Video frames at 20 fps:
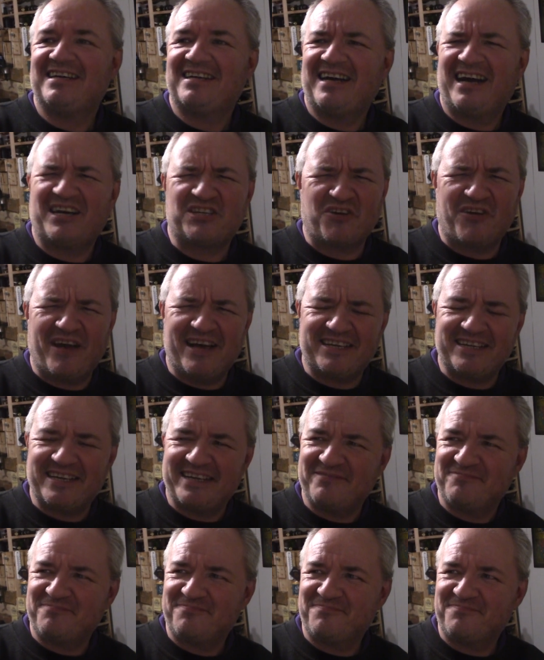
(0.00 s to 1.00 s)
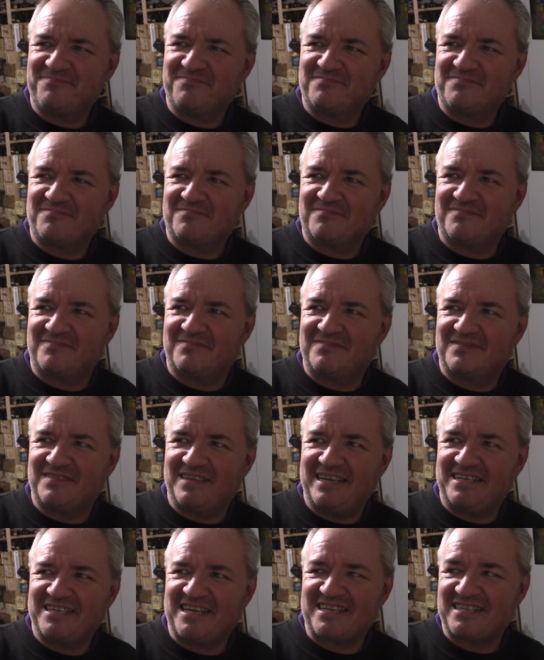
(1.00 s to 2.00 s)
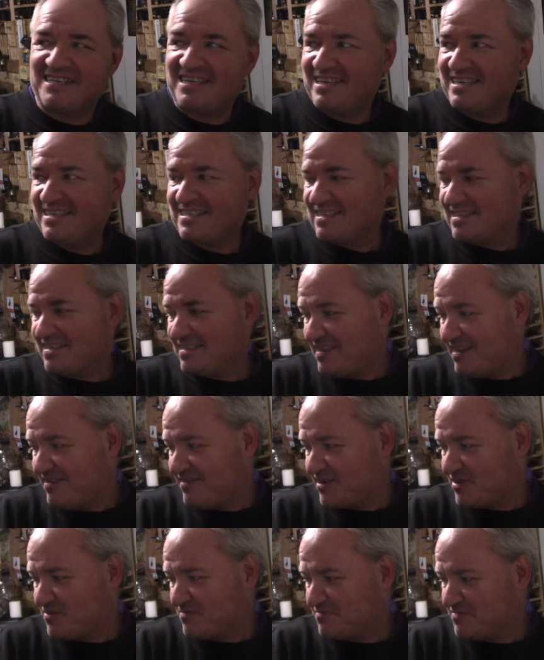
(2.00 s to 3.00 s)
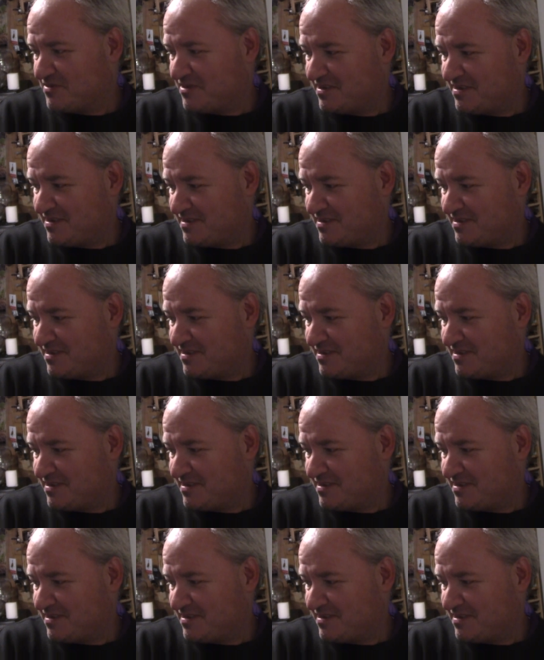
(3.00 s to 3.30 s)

I don't edit. Is as it is. There it comes.